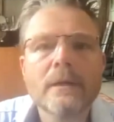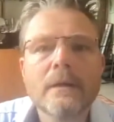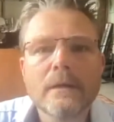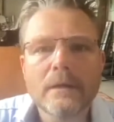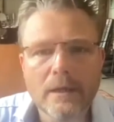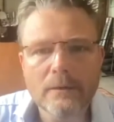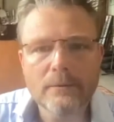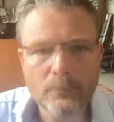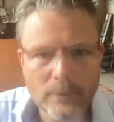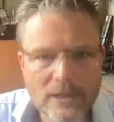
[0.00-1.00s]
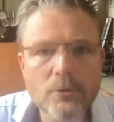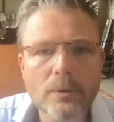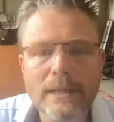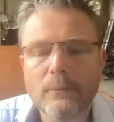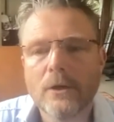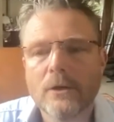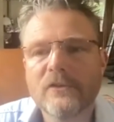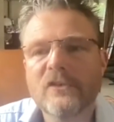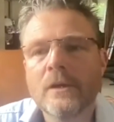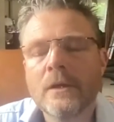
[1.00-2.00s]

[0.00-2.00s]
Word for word: you know we knew what it was